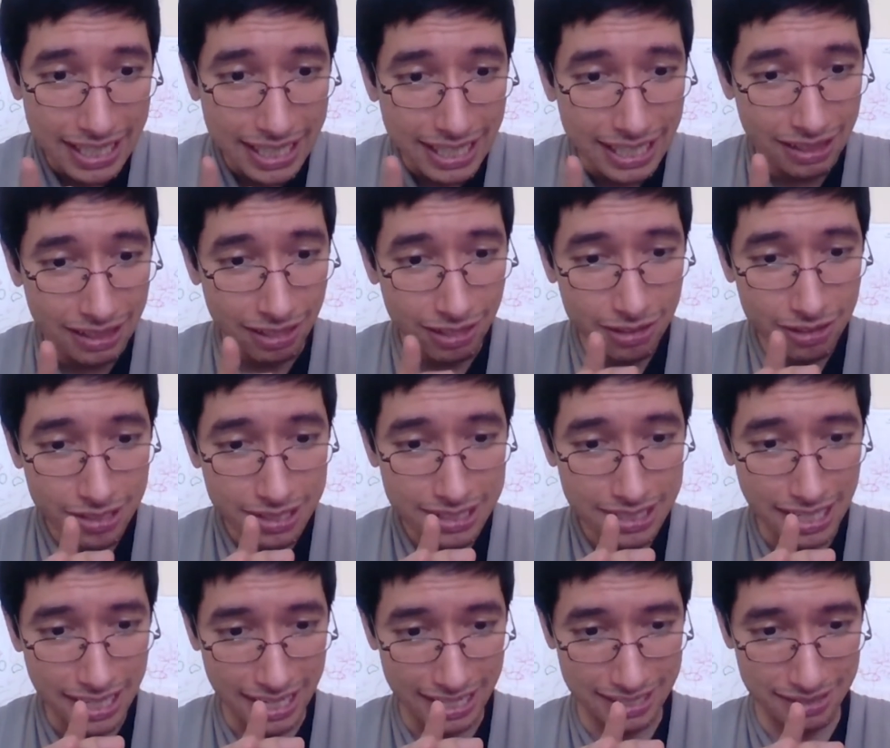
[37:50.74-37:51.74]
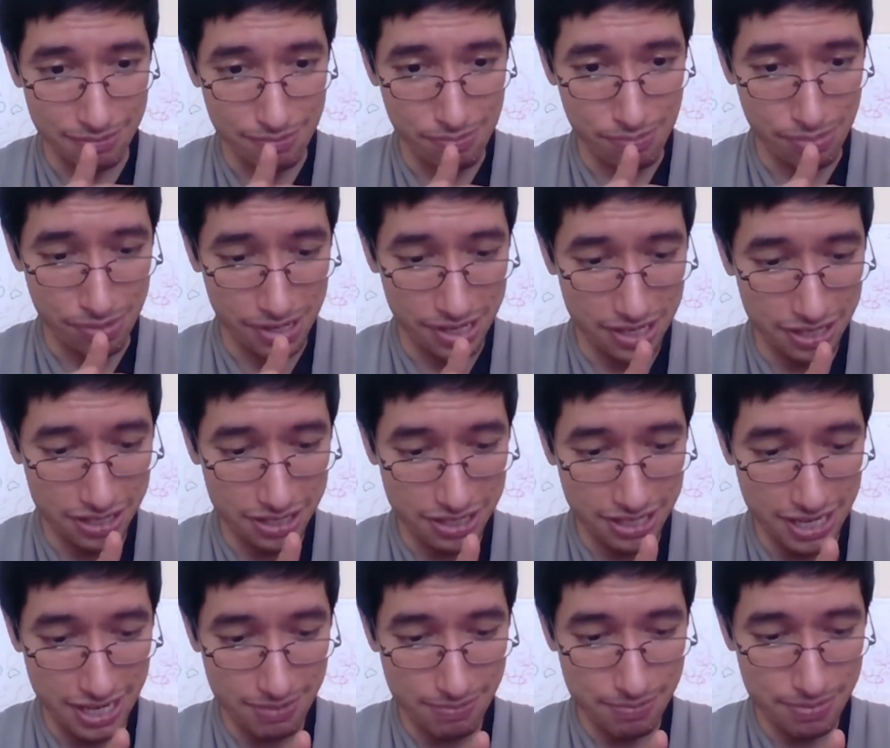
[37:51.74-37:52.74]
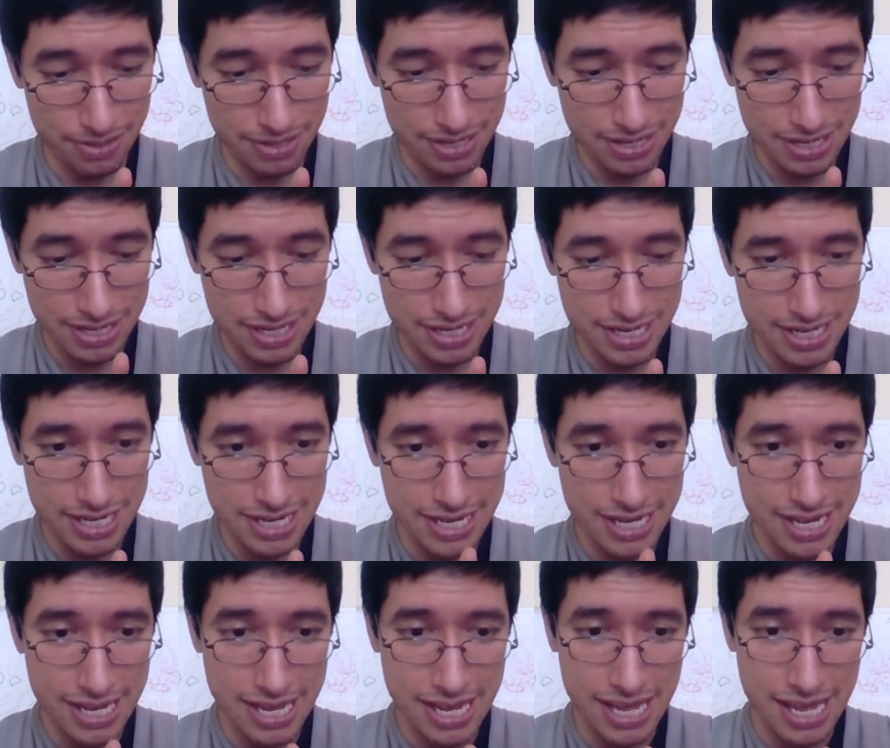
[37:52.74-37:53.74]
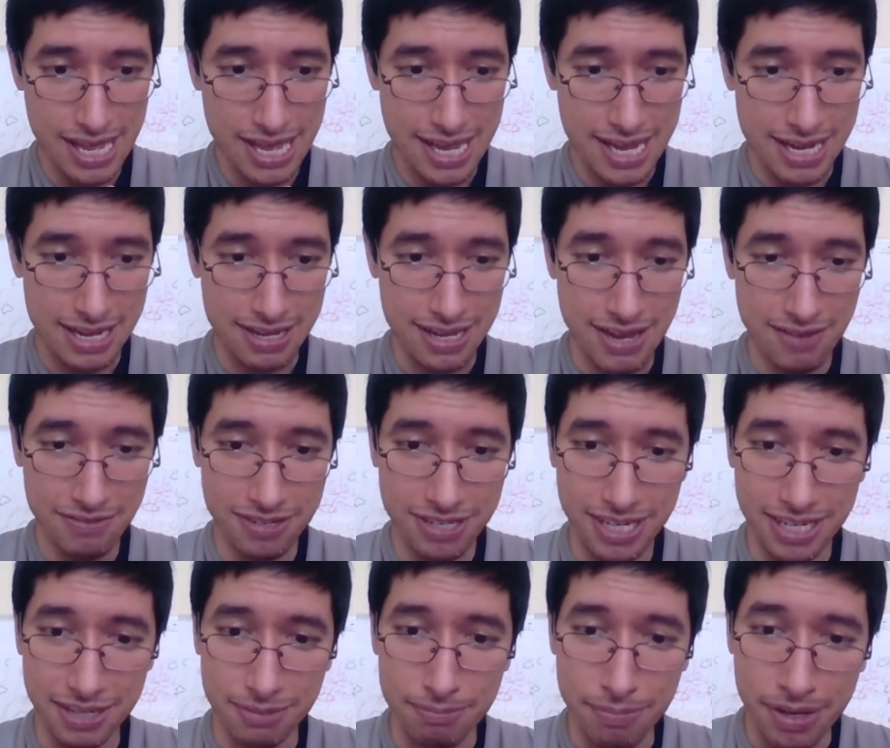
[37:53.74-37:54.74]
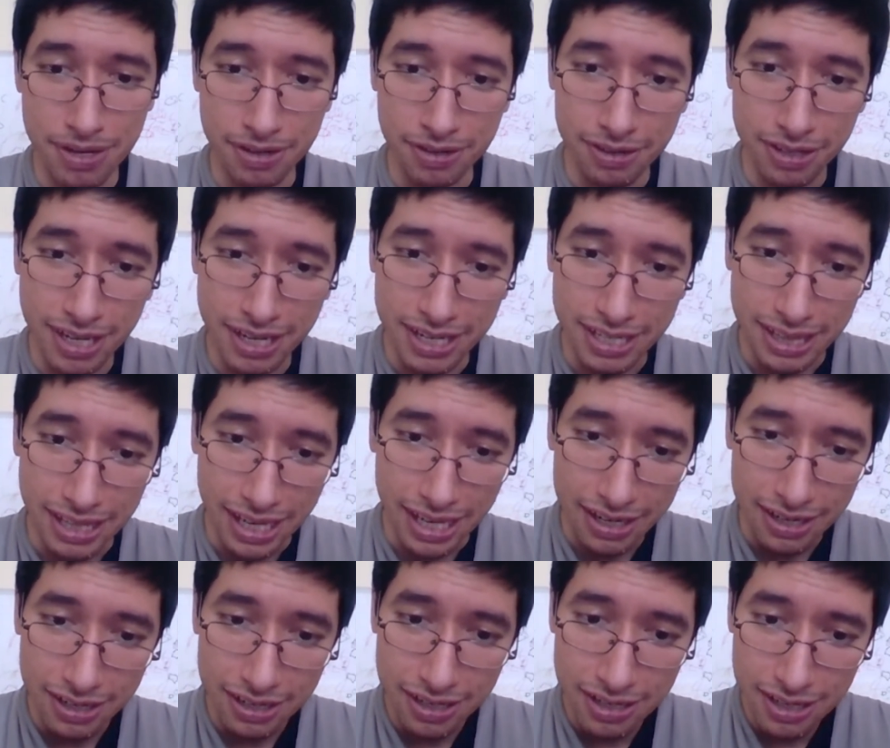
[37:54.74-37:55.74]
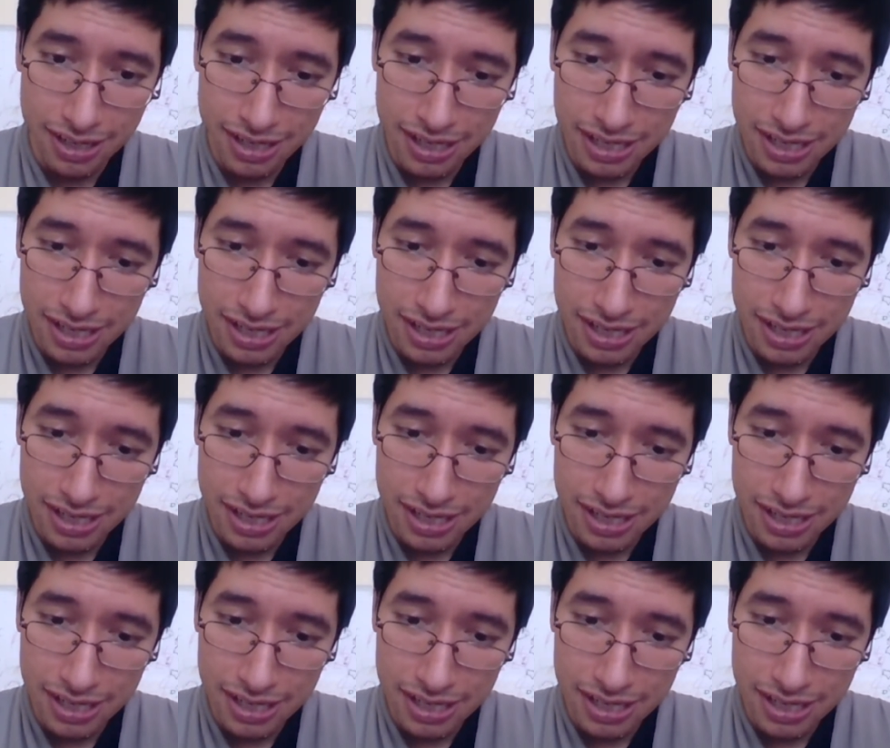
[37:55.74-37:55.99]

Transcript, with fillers: It looks like it's in pretty good shape. We'll have to take a better look at it later.